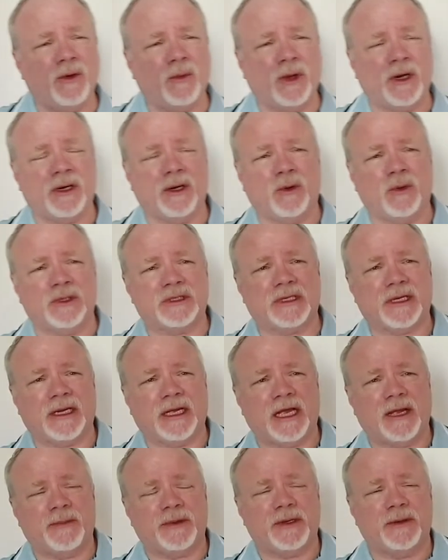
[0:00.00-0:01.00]
want to know what's going to
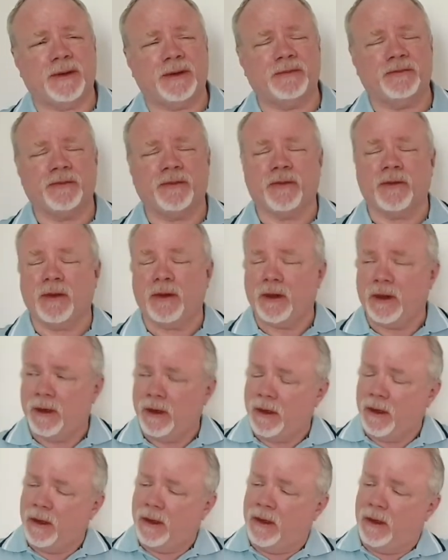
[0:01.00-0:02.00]
happen to him?
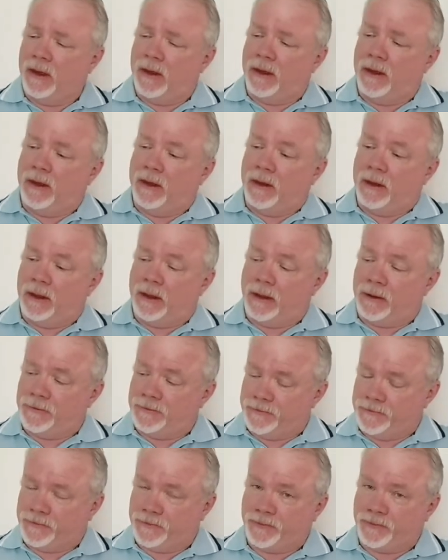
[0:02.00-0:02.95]
Well,